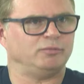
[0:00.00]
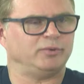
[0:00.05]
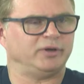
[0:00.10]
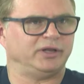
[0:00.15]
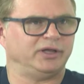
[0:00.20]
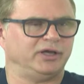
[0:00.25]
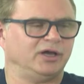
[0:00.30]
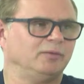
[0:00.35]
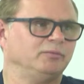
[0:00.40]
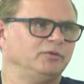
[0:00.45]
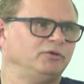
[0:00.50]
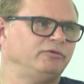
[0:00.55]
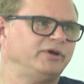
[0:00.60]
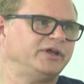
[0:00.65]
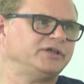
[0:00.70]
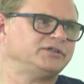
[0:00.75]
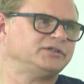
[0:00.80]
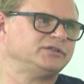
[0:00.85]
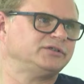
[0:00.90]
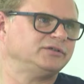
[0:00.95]
opening up the
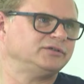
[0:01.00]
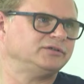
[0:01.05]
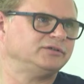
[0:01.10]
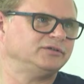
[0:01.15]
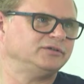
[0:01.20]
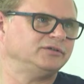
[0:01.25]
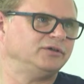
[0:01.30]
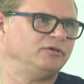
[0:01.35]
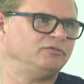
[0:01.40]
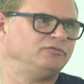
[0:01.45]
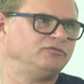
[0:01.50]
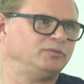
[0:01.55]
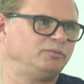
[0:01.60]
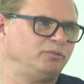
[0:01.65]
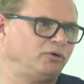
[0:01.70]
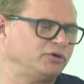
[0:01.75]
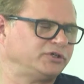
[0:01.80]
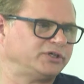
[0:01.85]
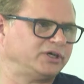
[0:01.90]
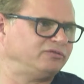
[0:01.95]
risk of the
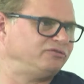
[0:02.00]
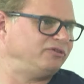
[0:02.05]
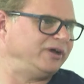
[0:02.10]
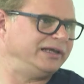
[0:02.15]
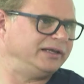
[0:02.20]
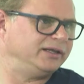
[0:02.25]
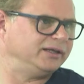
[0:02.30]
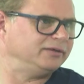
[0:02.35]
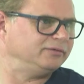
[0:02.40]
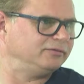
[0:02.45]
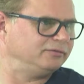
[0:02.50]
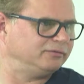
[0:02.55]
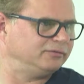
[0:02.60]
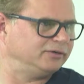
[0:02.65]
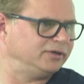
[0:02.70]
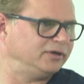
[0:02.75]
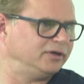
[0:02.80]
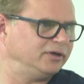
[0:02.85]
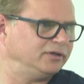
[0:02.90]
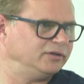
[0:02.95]
project failing
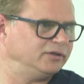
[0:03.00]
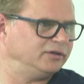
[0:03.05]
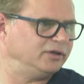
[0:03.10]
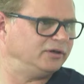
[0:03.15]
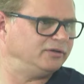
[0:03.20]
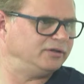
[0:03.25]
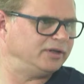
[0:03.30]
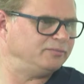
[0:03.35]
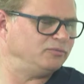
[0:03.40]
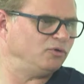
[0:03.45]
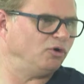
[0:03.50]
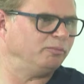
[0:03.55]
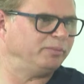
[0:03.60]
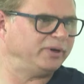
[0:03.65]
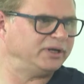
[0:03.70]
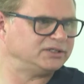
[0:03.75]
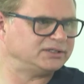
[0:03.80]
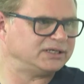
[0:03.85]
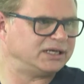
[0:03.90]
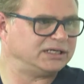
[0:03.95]
and them not
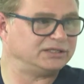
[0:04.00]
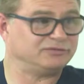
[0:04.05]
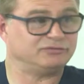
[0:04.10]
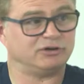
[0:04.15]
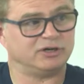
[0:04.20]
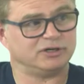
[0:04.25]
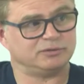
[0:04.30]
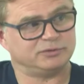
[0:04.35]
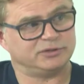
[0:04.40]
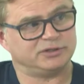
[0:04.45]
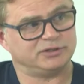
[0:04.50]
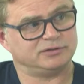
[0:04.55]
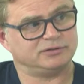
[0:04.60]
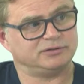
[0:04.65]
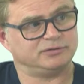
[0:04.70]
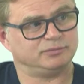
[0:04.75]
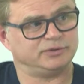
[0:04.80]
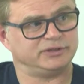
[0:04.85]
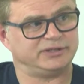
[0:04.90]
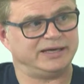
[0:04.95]
being satisfied
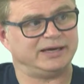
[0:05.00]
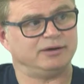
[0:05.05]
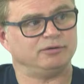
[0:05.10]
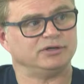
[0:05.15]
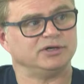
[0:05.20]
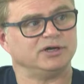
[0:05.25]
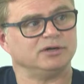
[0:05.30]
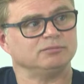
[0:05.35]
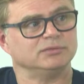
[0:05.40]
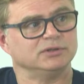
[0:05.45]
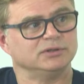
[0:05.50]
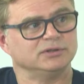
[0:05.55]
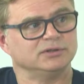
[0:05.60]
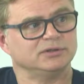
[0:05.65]
with the outcome.